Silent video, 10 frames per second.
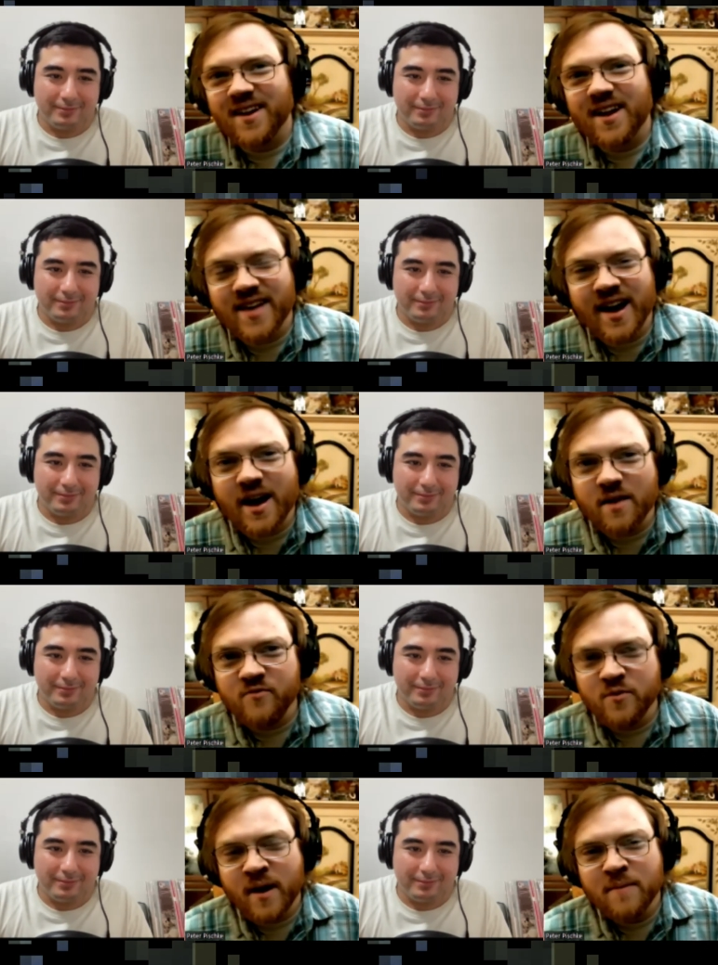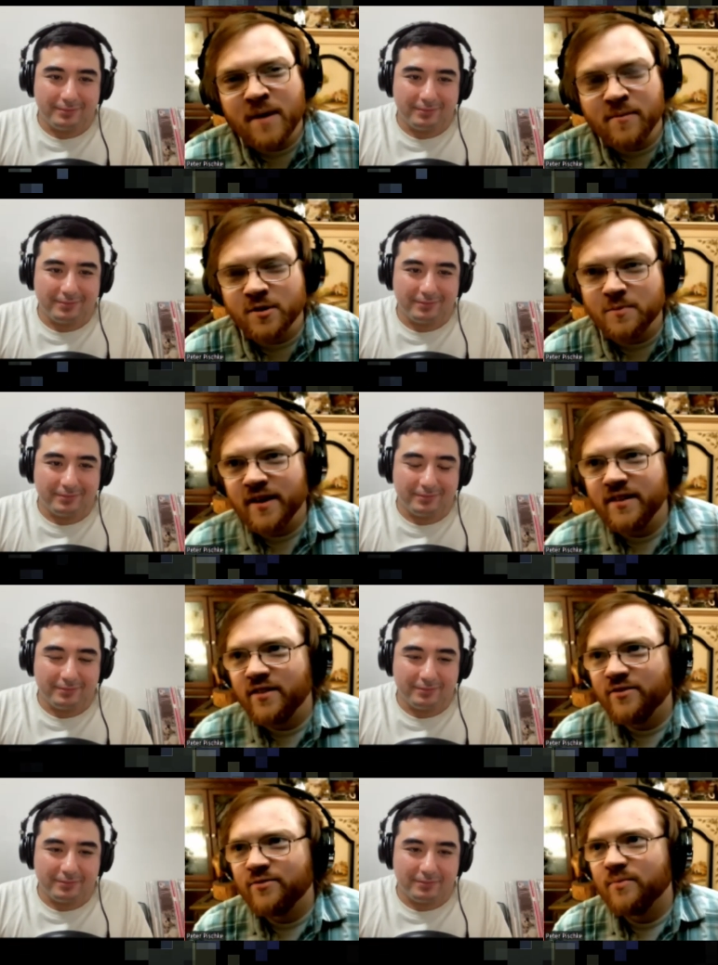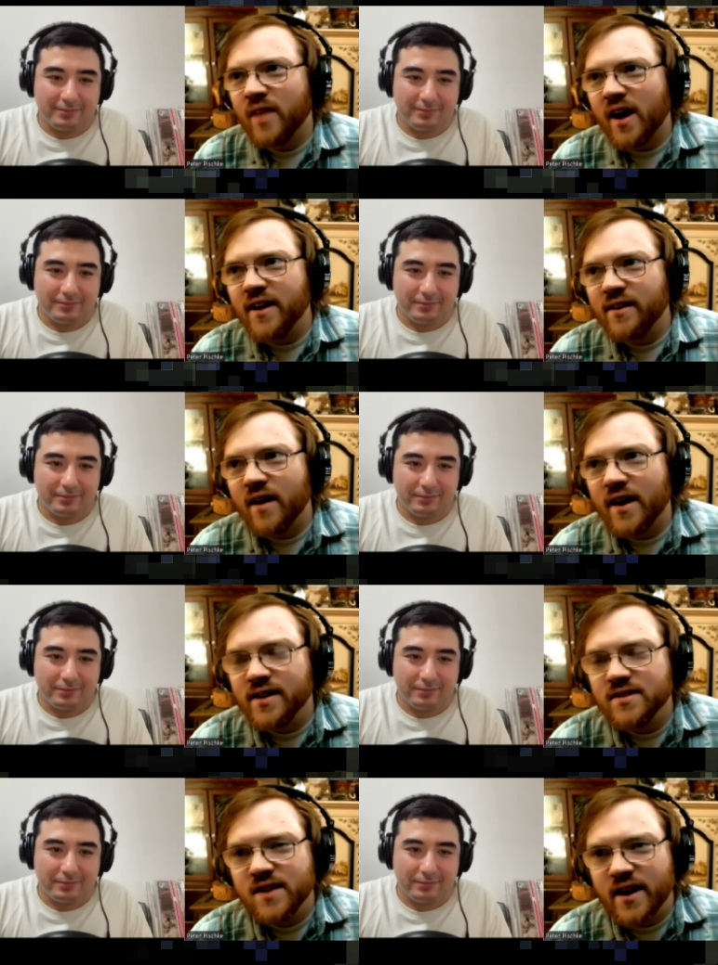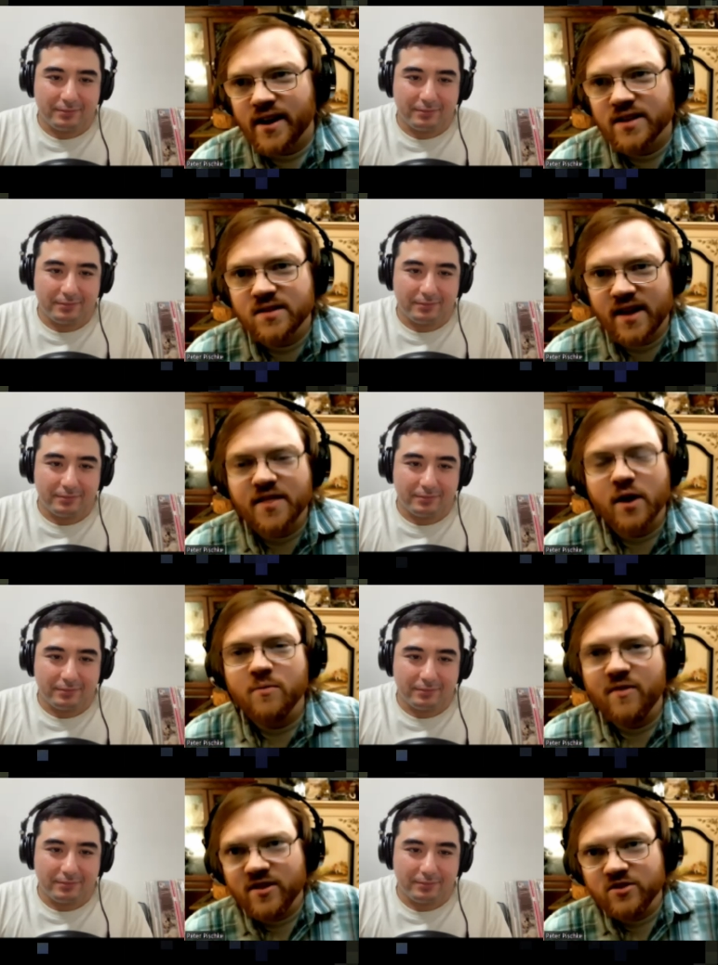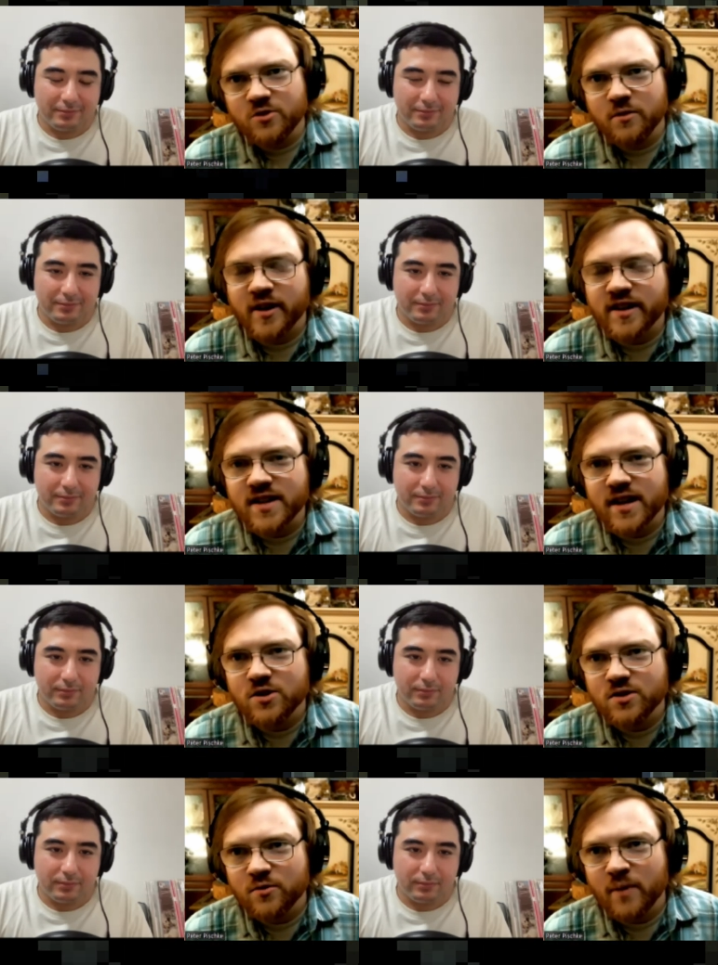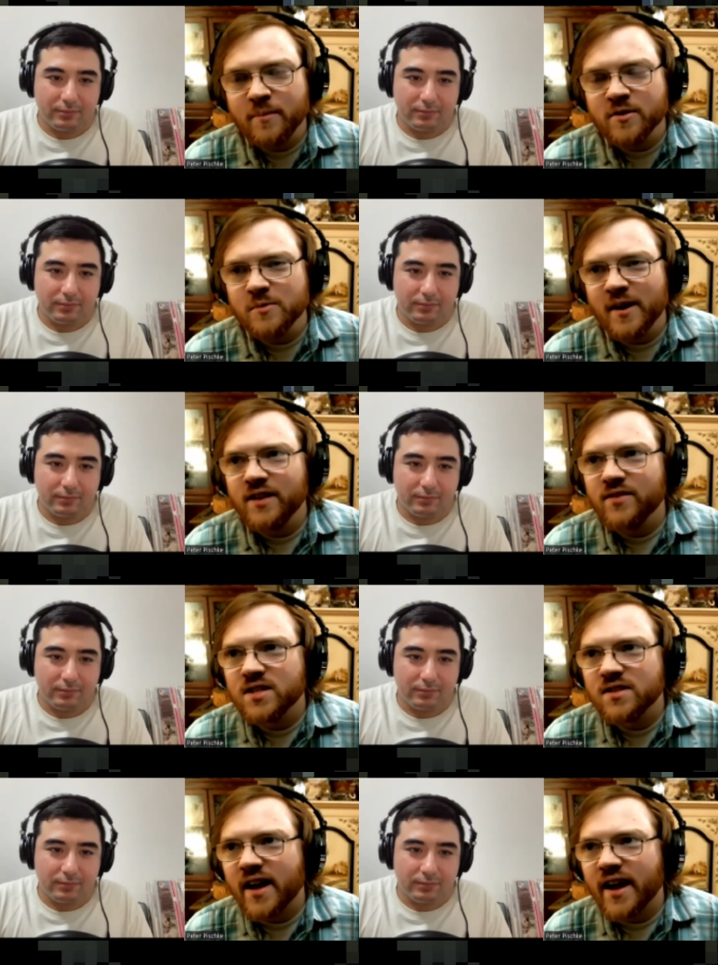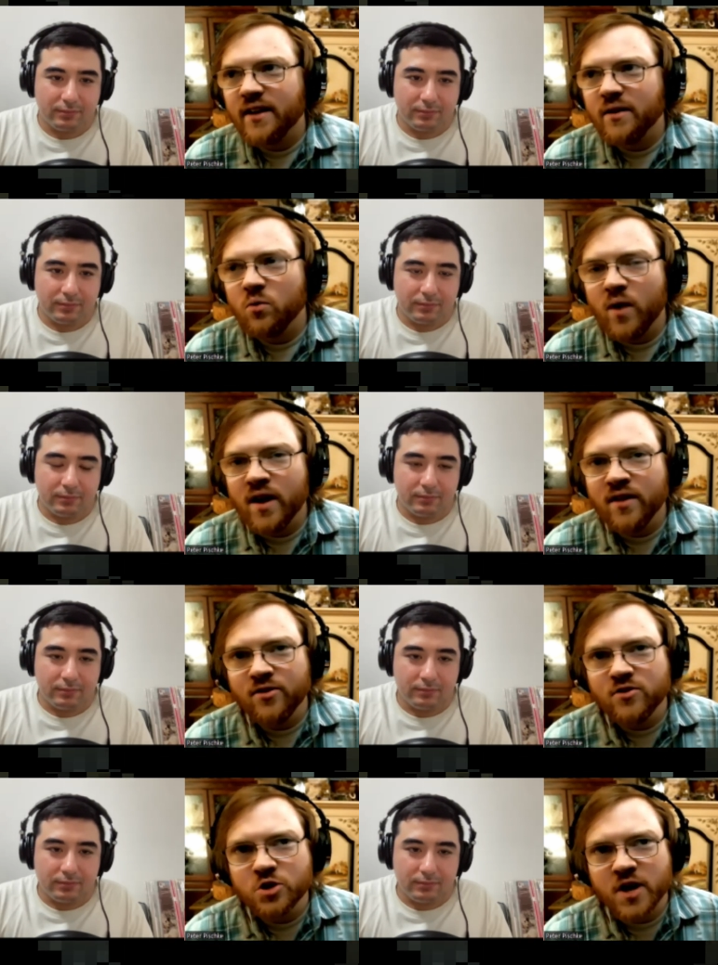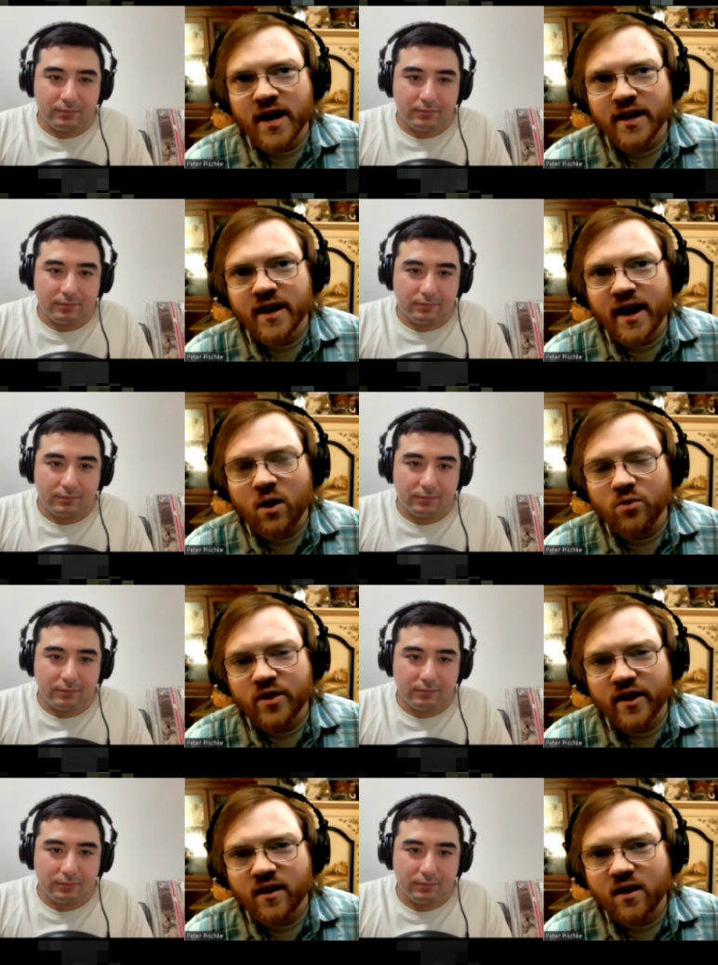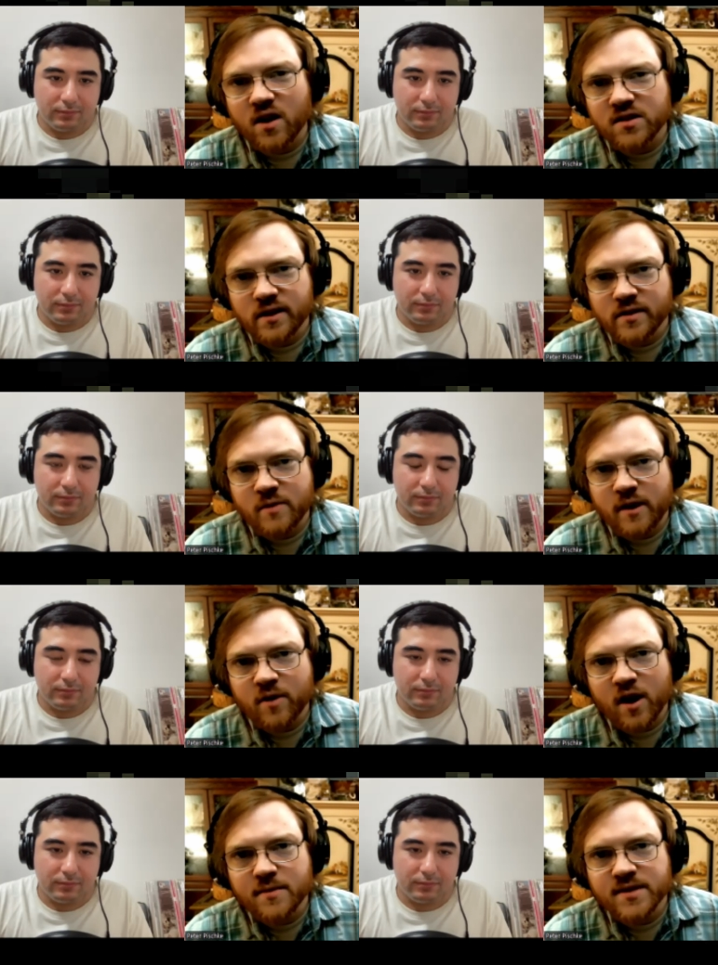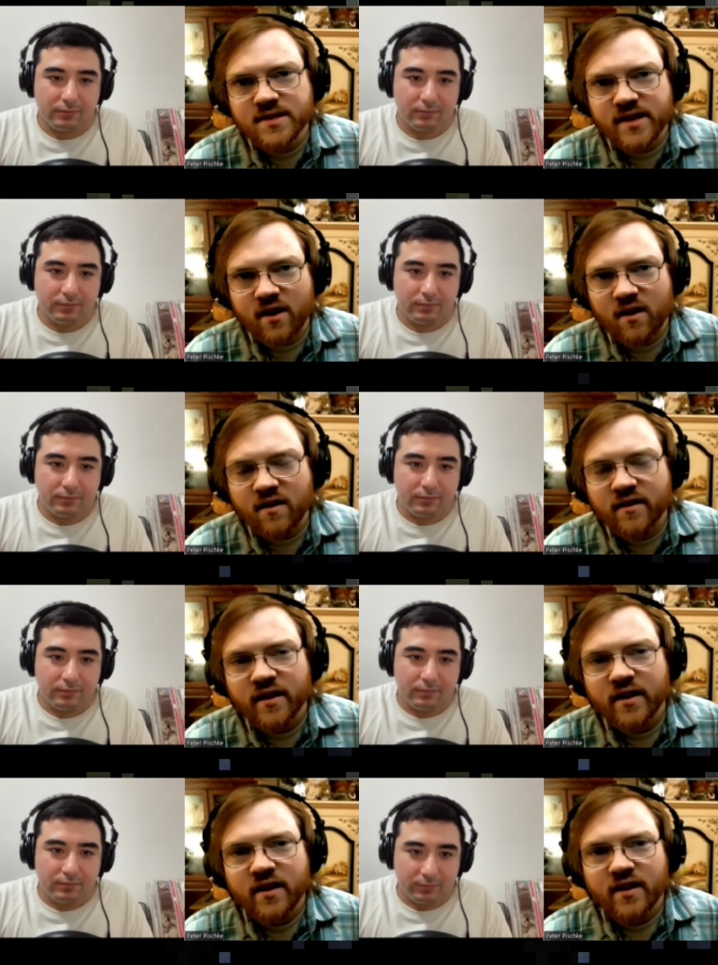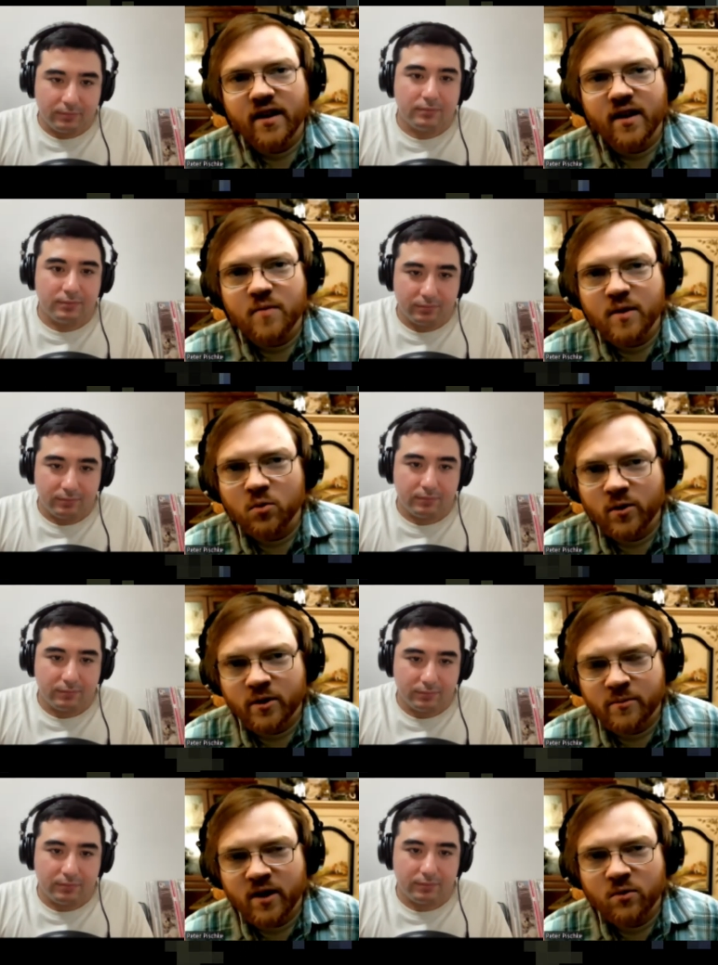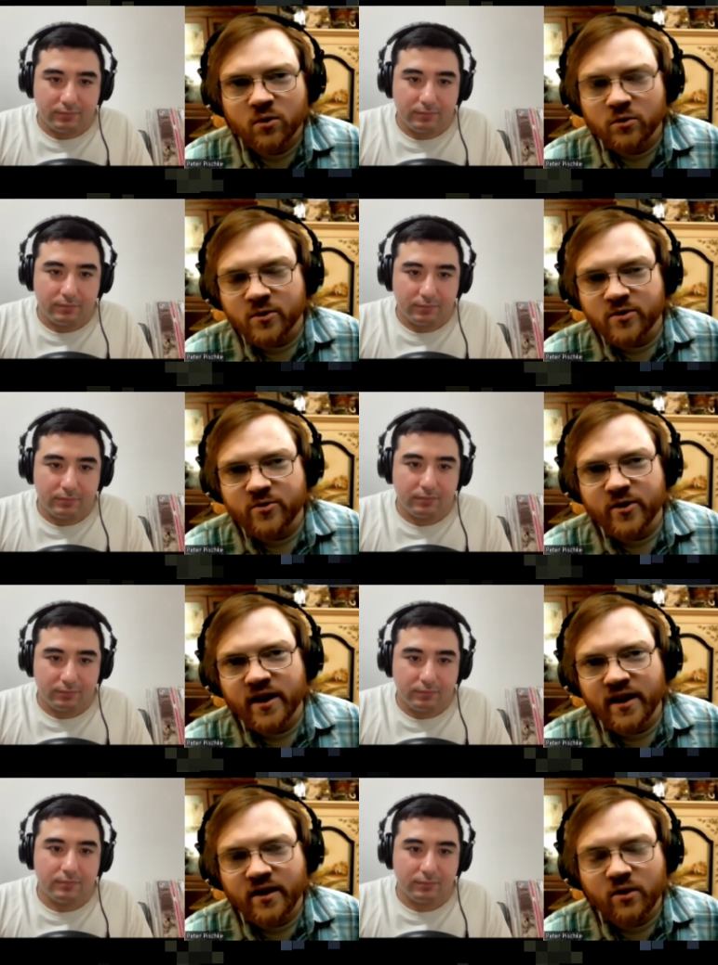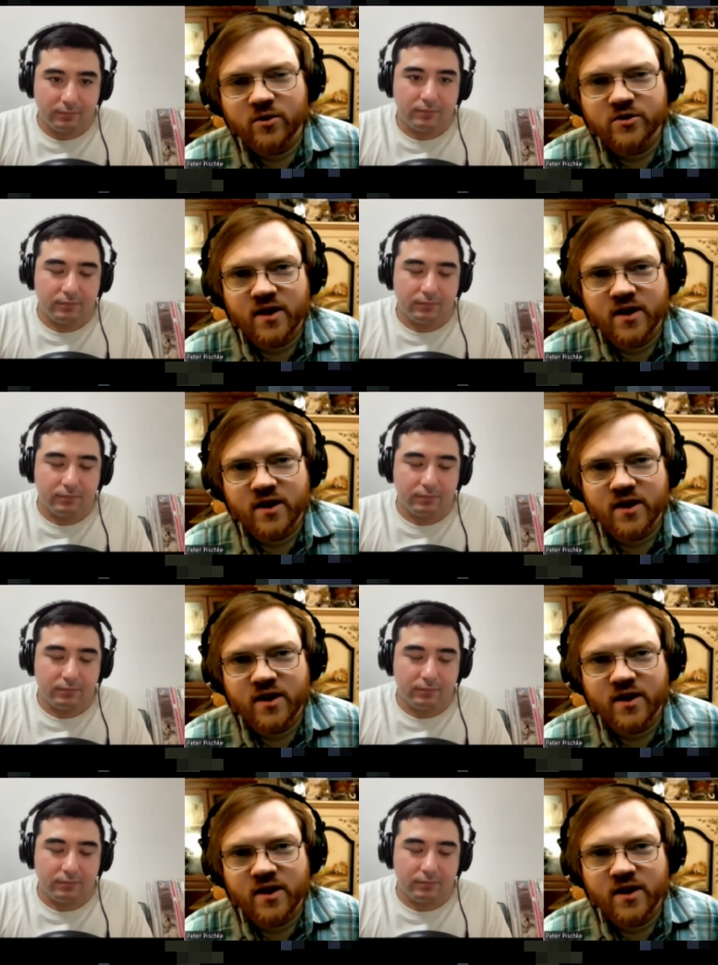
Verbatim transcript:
Speaker 1: yeah, from my perspective, I, I can see, I guess, yeah, that would be extremely contentious. From my perspective, it's like, with China out there causing as many problems as they are, uh, people worried about World War Three. And of course you